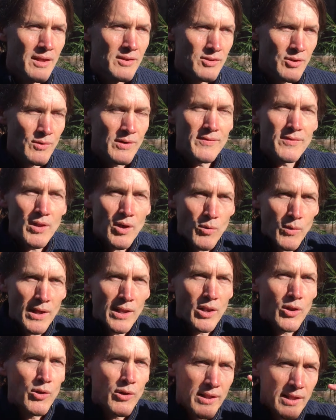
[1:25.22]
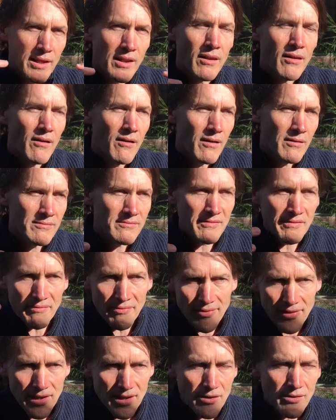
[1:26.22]
So even though we're learning a lot of
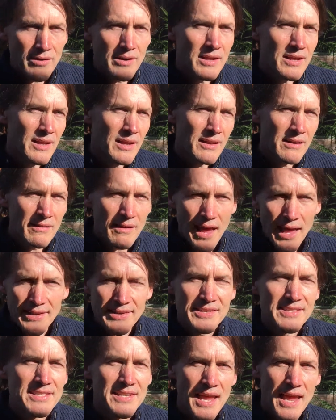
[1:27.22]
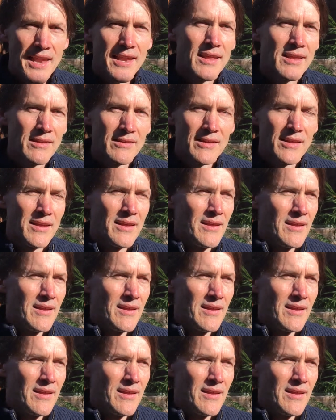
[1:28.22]
theory and understanding